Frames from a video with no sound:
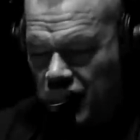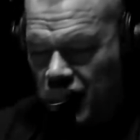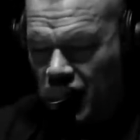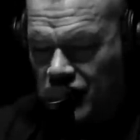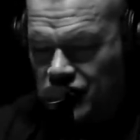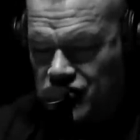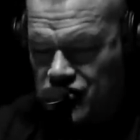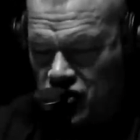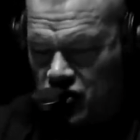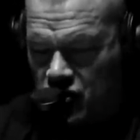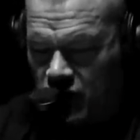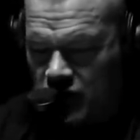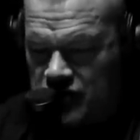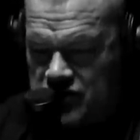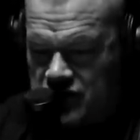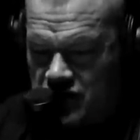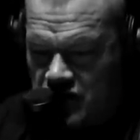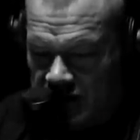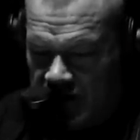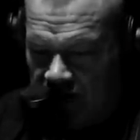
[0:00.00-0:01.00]

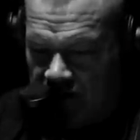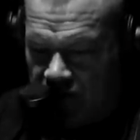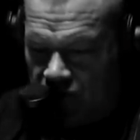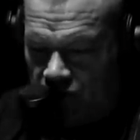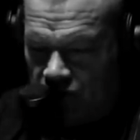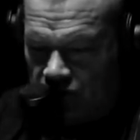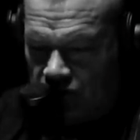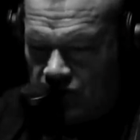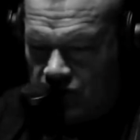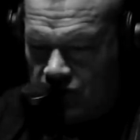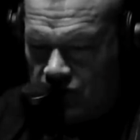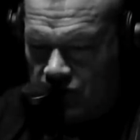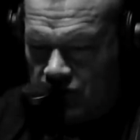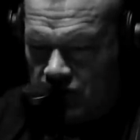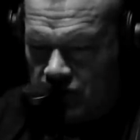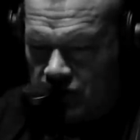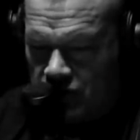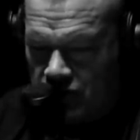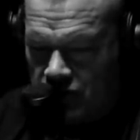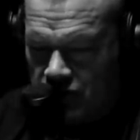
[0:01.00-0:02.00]
consequence level.
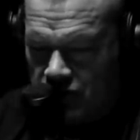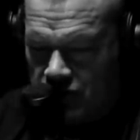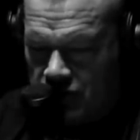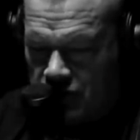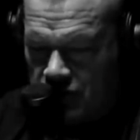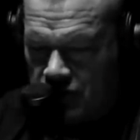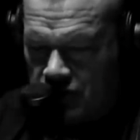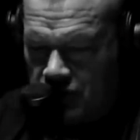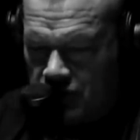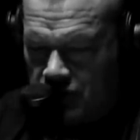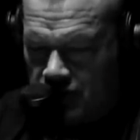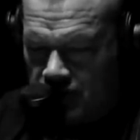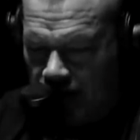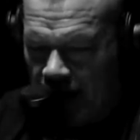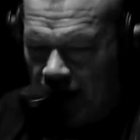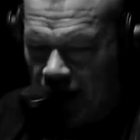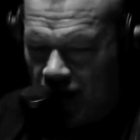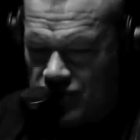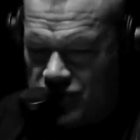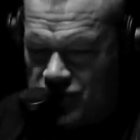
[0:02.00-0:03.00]

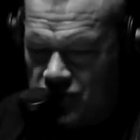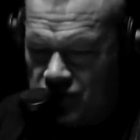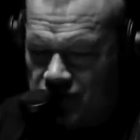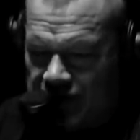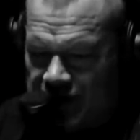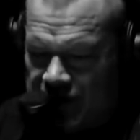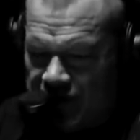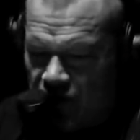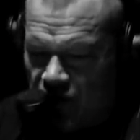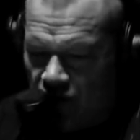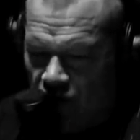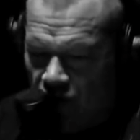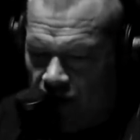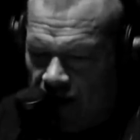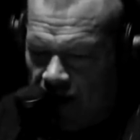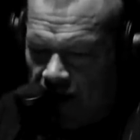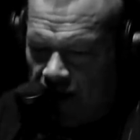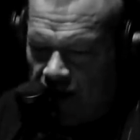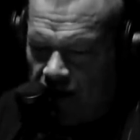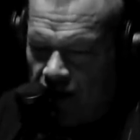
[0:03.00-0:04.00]
But I also believe it on
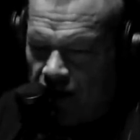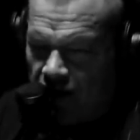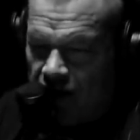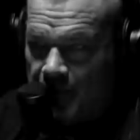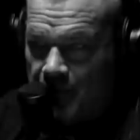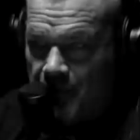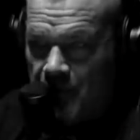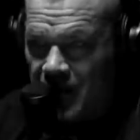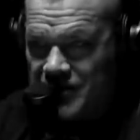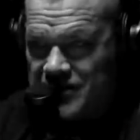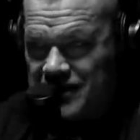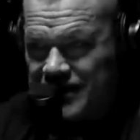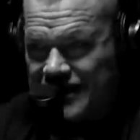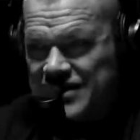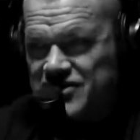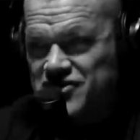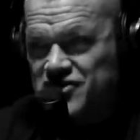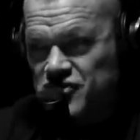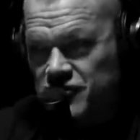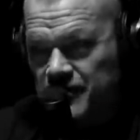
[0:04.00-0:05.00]
a on a much
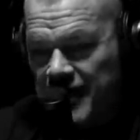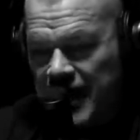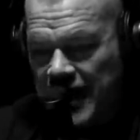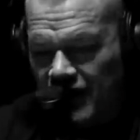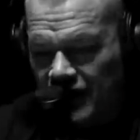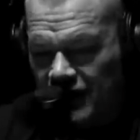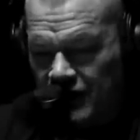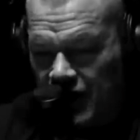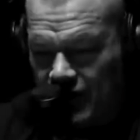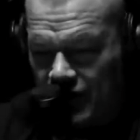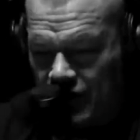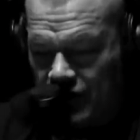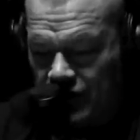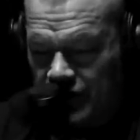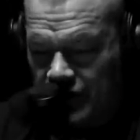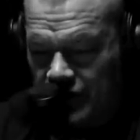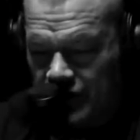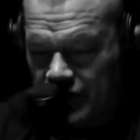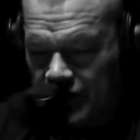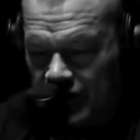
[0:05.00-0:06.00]
less dramatic level.
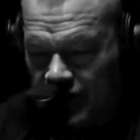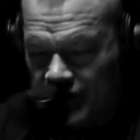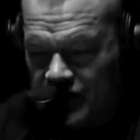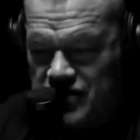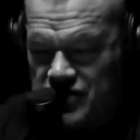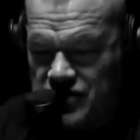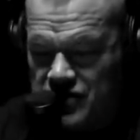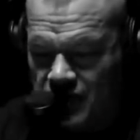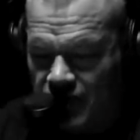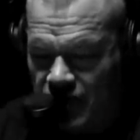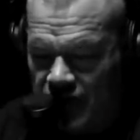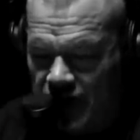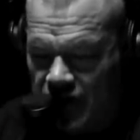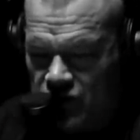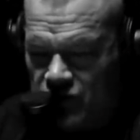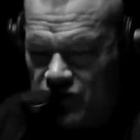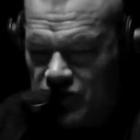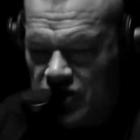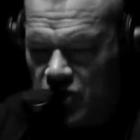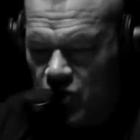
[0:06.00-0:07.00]
And this is something that
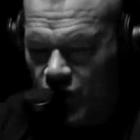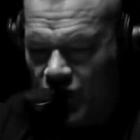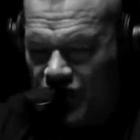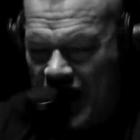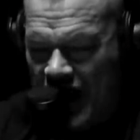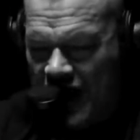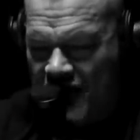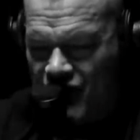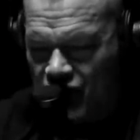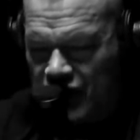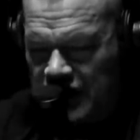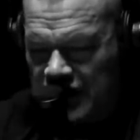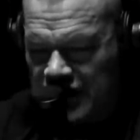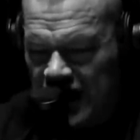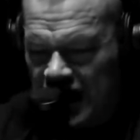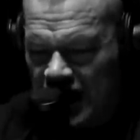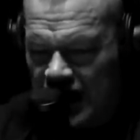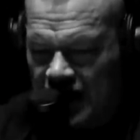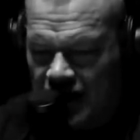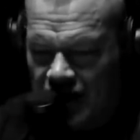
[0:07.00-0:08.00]
you deal with every
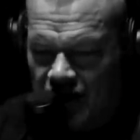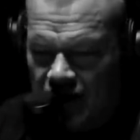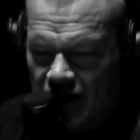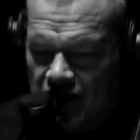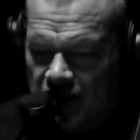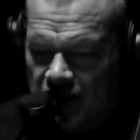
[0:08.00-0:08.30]
day.